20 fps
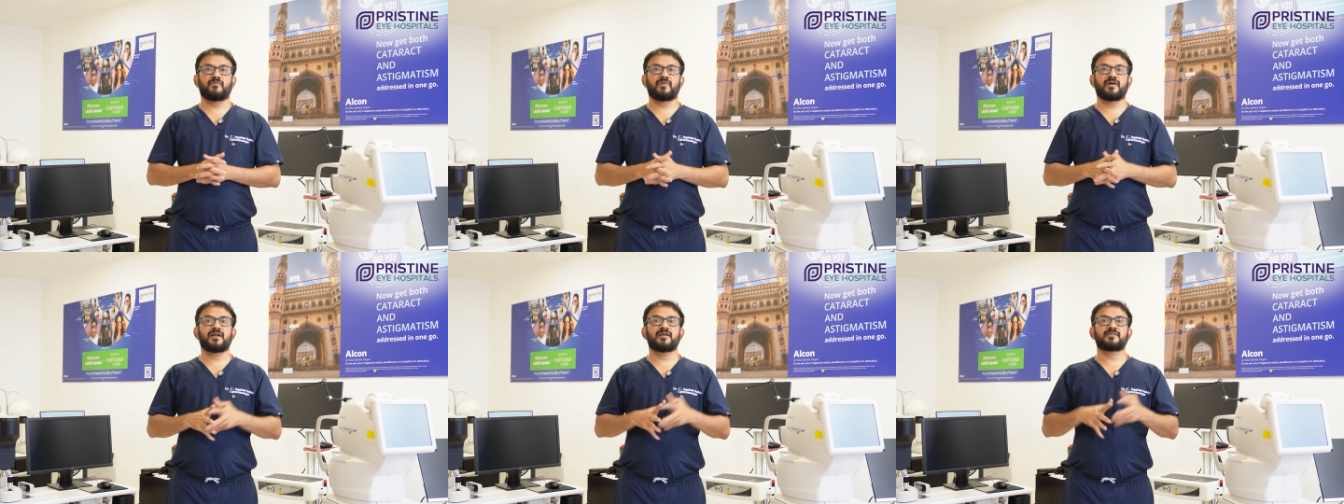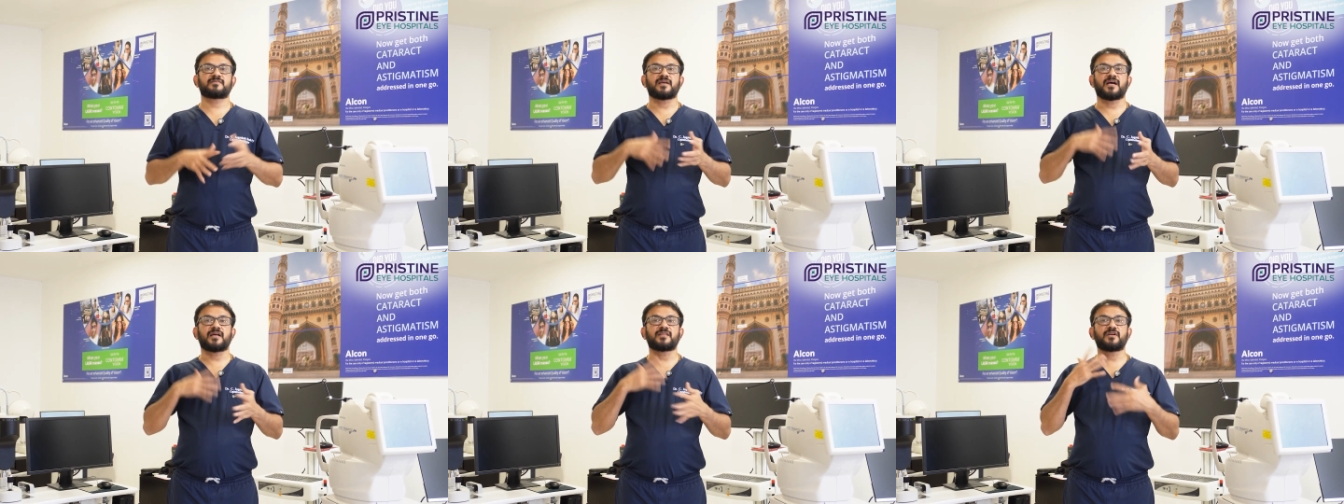
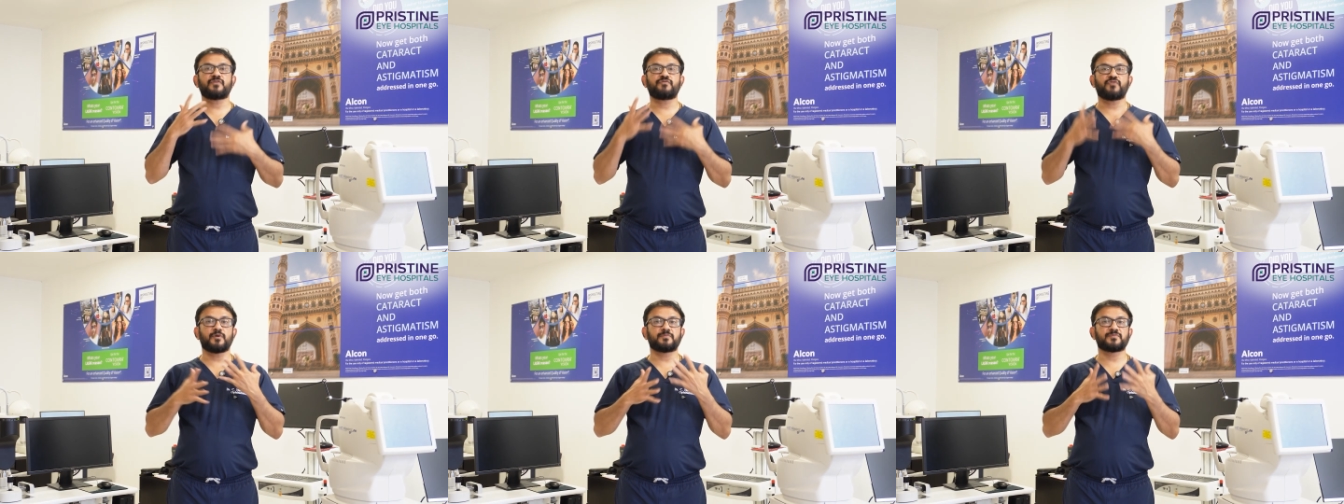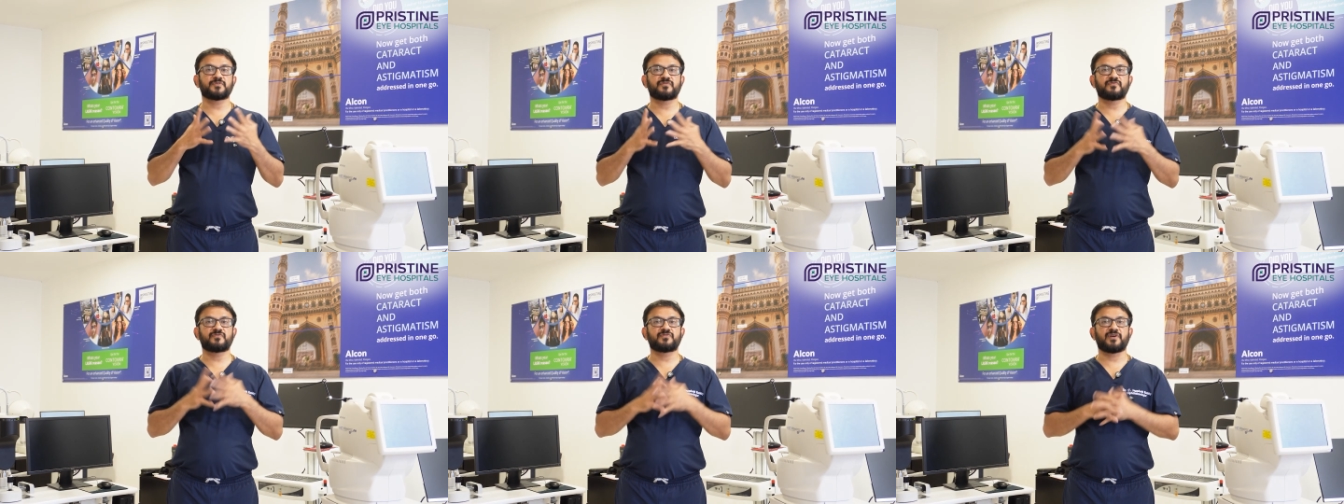Whereas other
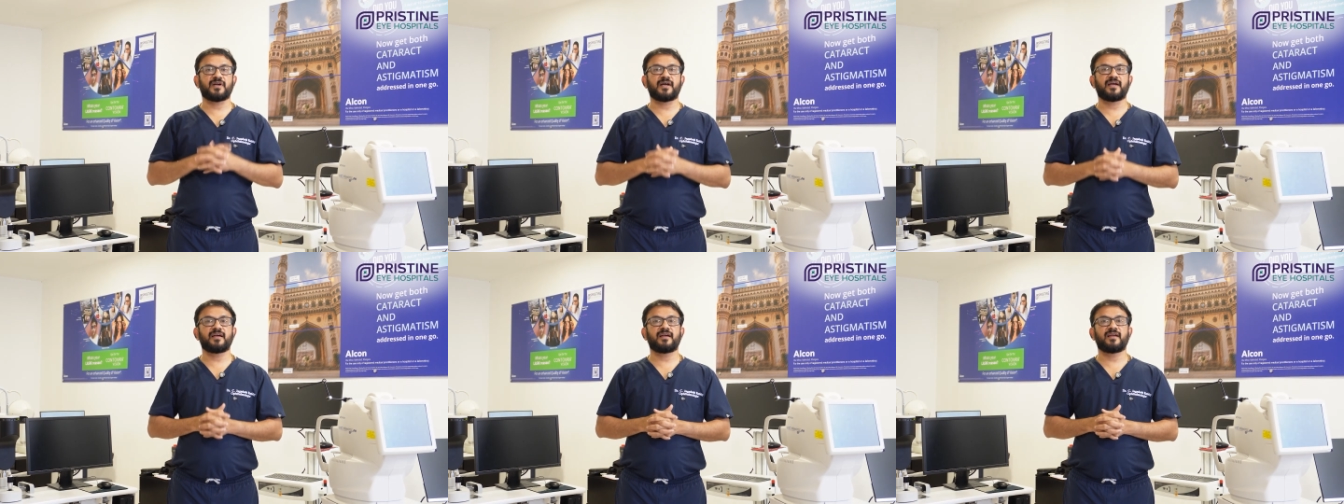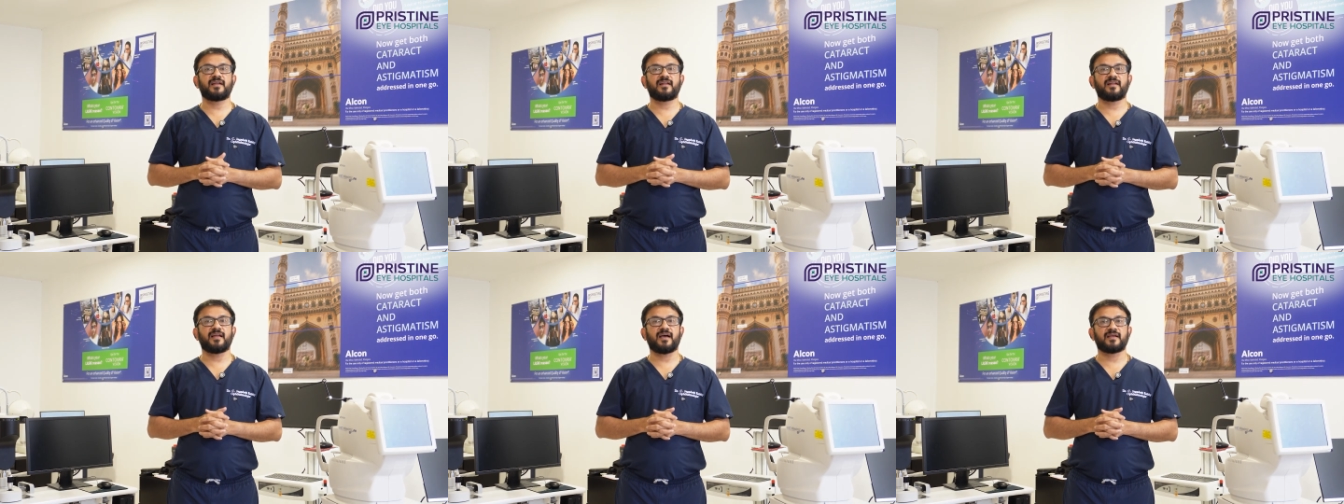forms of
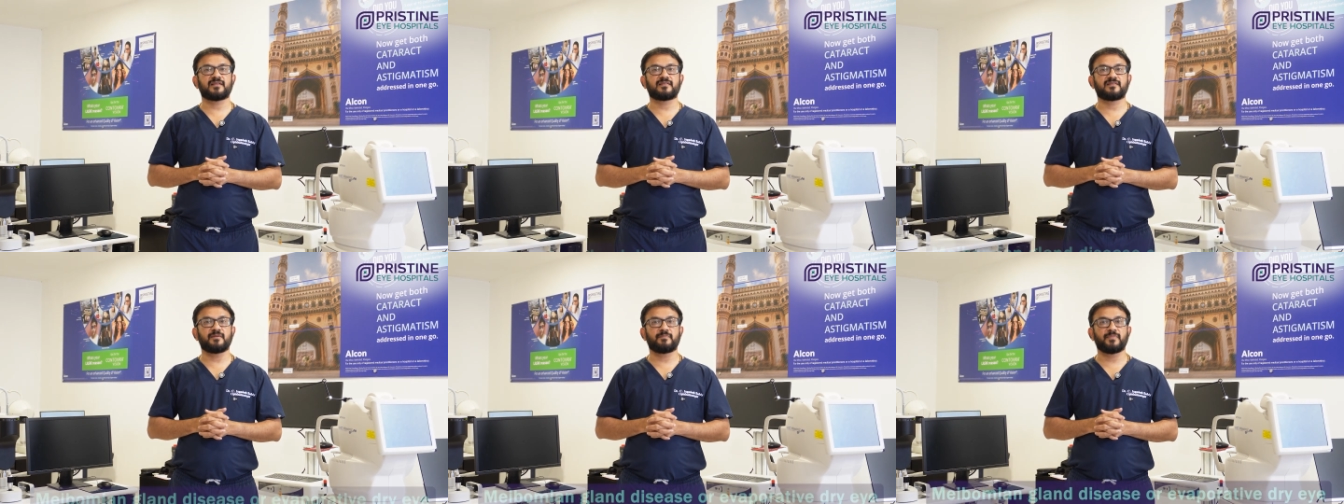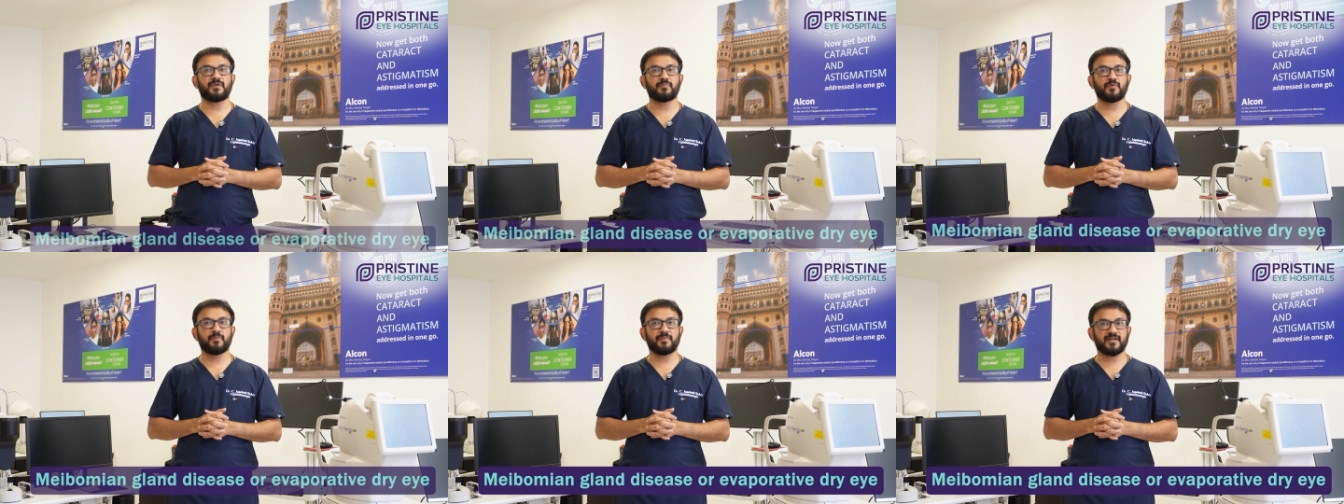dry eye, like the
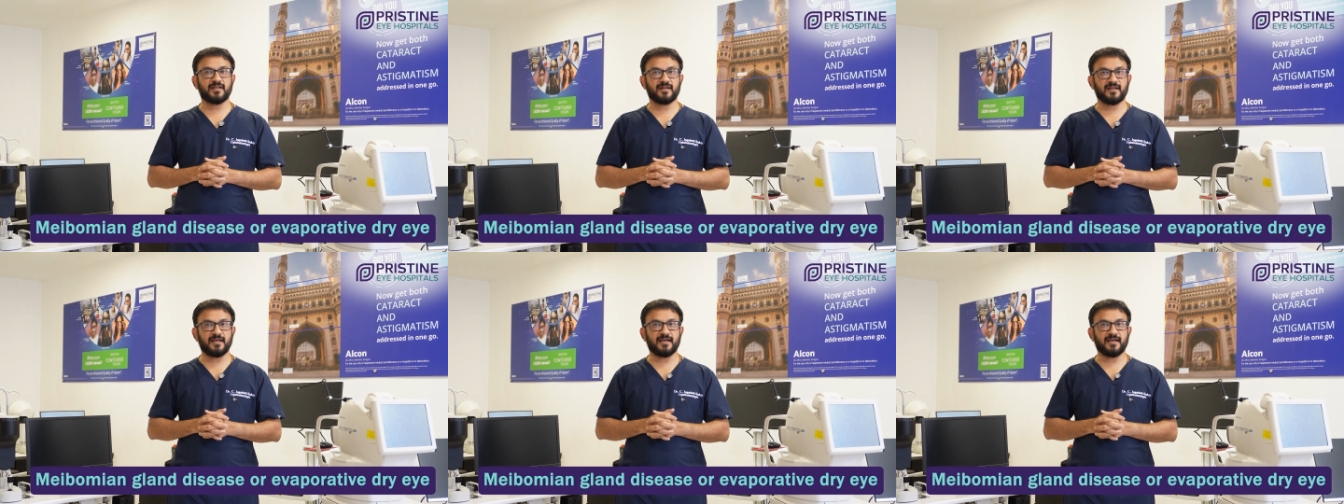meibomian